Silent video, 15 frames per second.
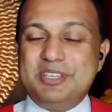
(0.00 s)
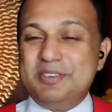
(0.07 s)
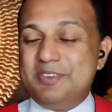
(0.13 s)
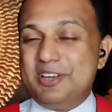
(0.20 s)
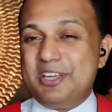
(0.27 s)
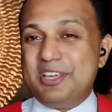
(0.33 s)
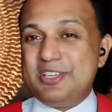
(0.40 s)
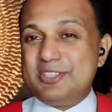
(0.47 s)

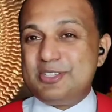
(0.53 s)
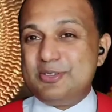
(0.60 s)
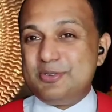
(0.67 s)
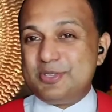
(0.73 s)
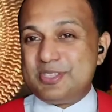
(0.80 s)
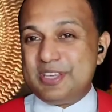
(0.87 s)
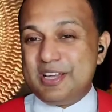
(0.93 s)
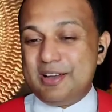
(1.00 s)
Even He is
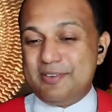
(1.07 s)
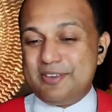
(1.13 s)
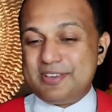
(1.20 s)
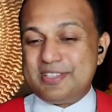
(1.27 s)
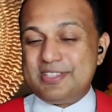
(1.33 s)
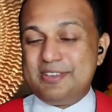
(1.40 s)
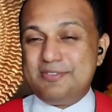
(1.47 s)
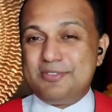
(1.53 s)
using
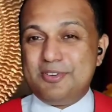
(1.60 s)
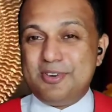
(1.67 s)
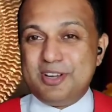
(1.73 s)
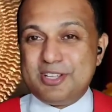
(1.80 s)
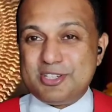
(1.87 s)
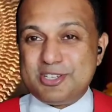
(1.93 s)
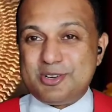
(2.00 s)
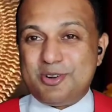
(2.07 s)
our sinfulness,